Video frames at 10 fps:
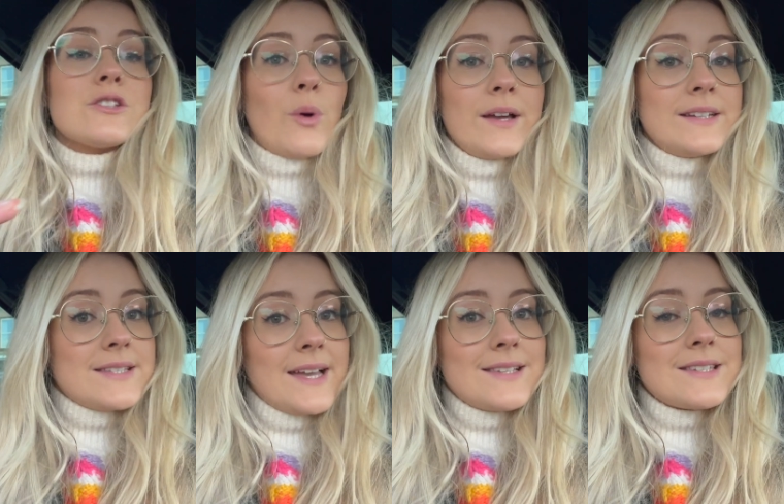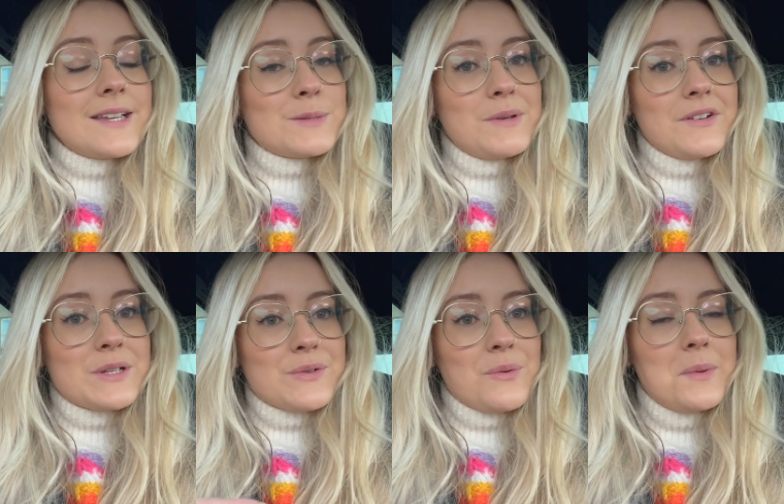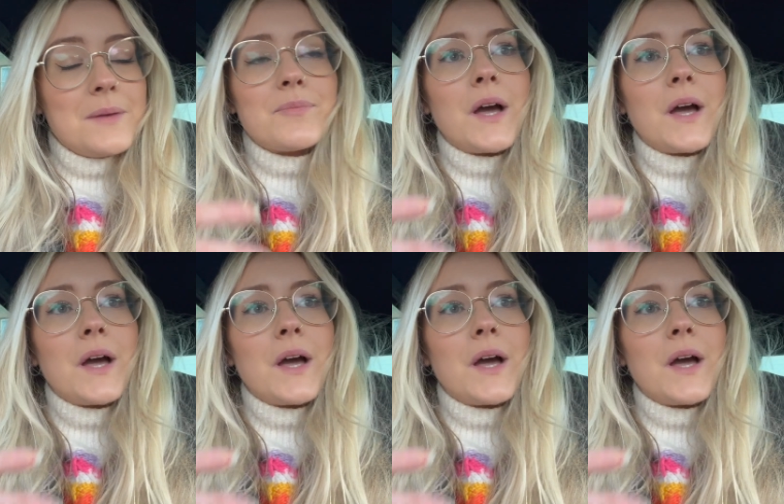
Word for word: is quite an intense experience for me.